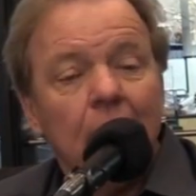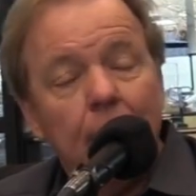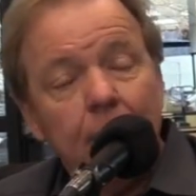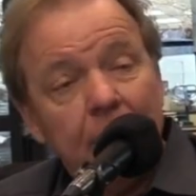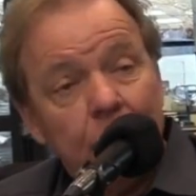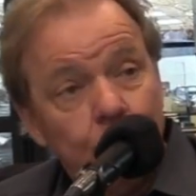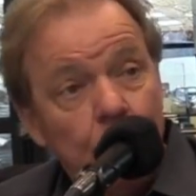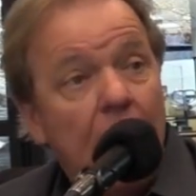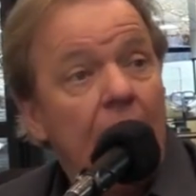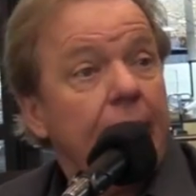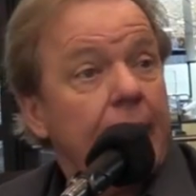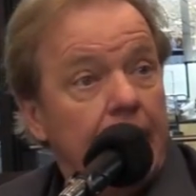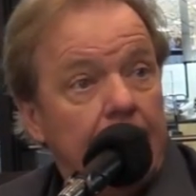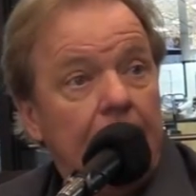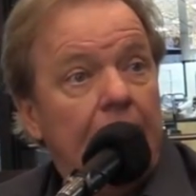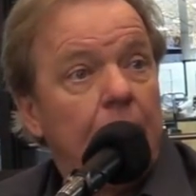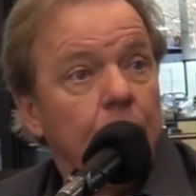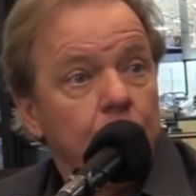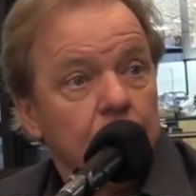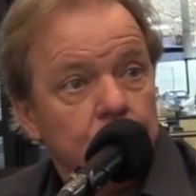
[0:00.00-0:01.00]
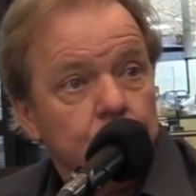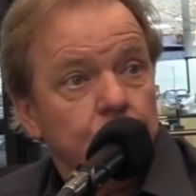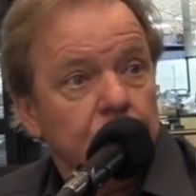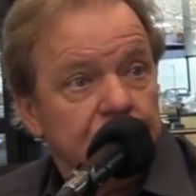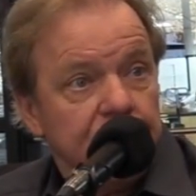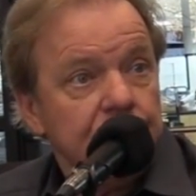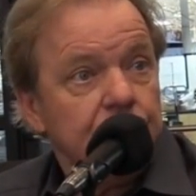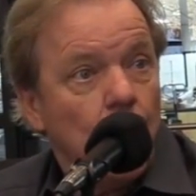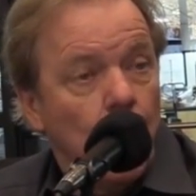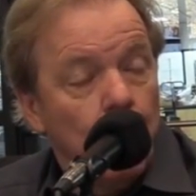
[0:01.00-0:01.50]
I mean, Rockingham, which
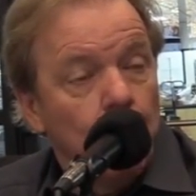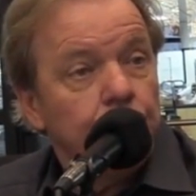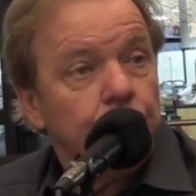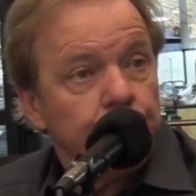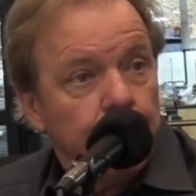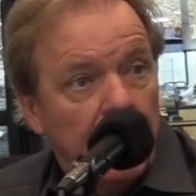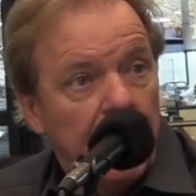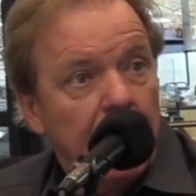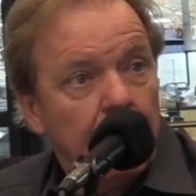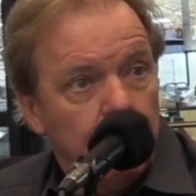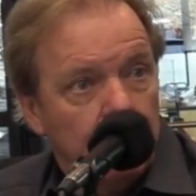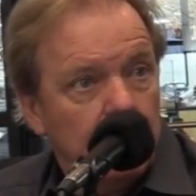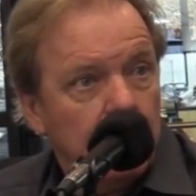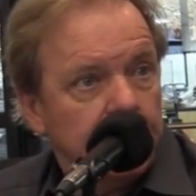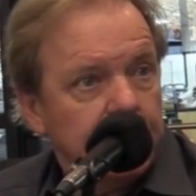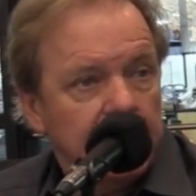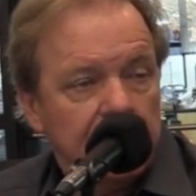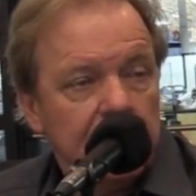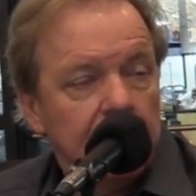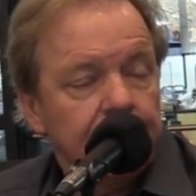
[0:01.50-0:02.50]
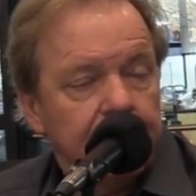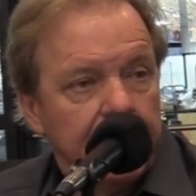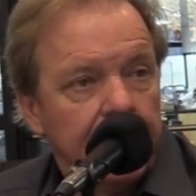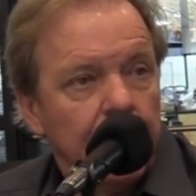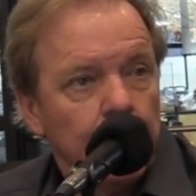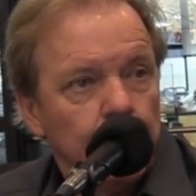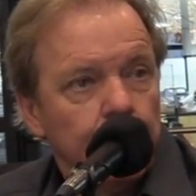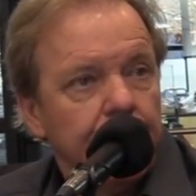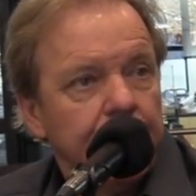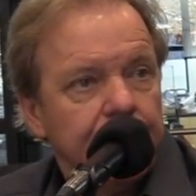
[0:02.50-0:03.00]
was his home track because he lived in
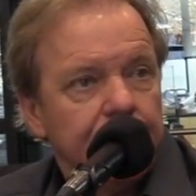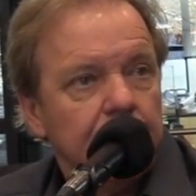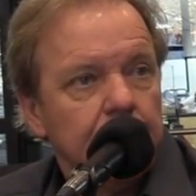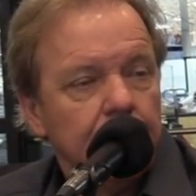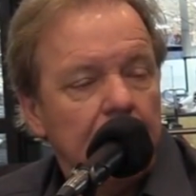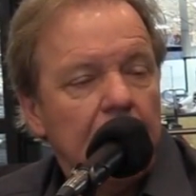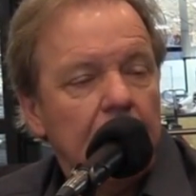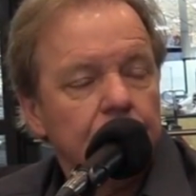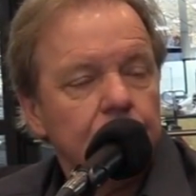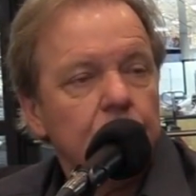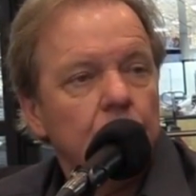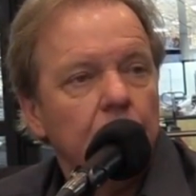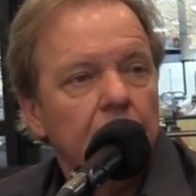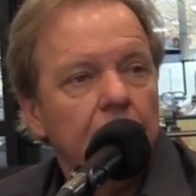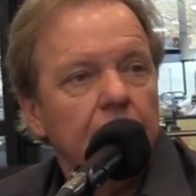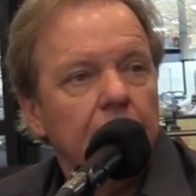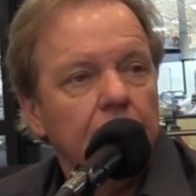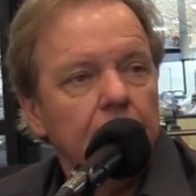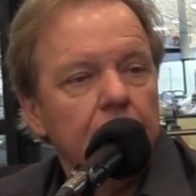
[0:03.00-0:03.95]
Ellerby, 10 miles away.